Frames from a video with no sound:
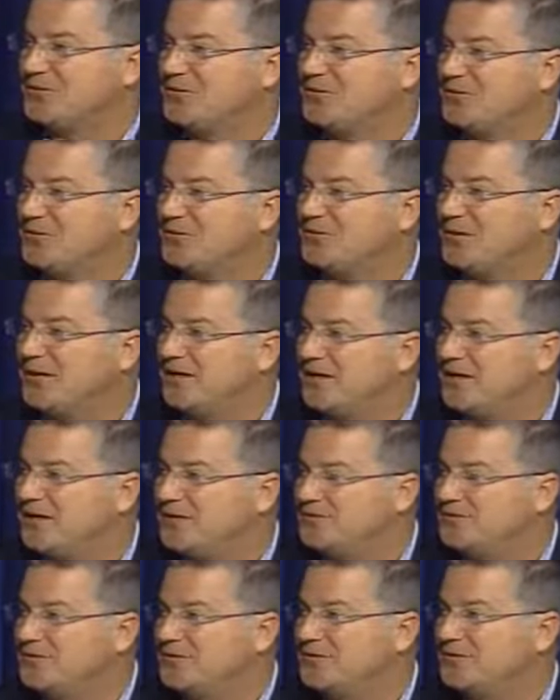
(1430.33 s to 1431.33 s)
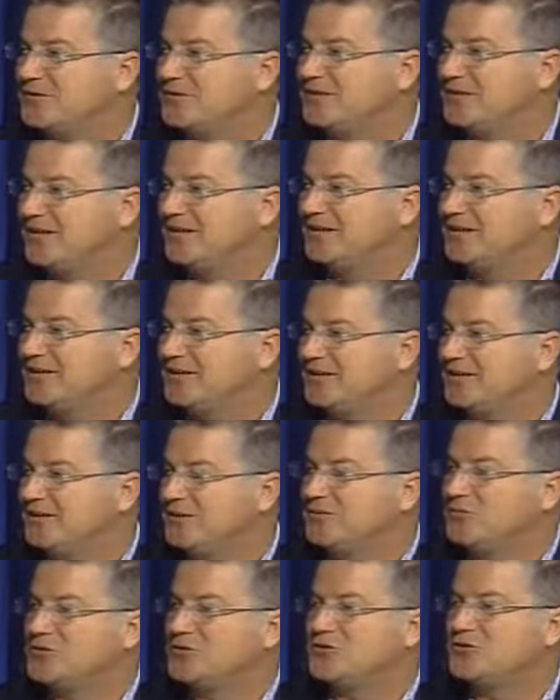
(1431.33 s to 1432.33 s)
We don't have to do
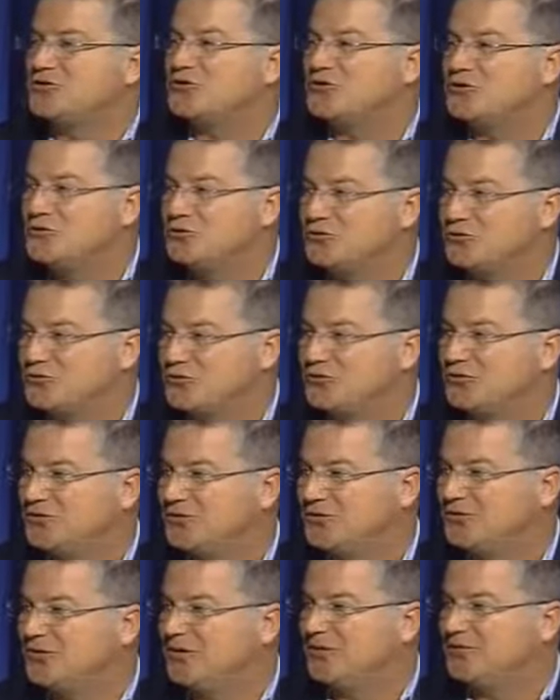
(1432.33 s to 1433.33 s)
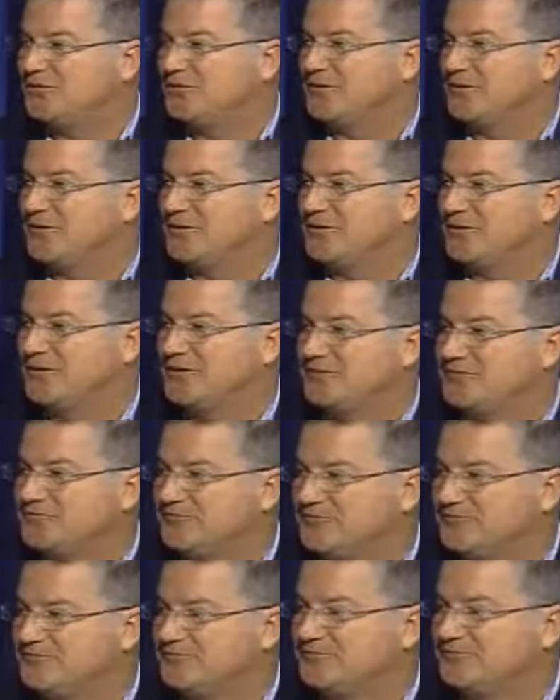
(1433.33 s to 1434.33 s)
anything, we okay. choose to do everything.
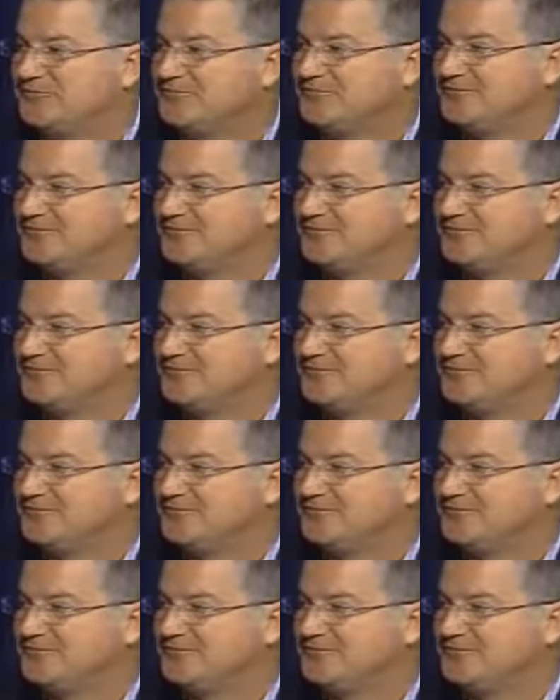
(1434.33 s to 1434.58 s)
Very good.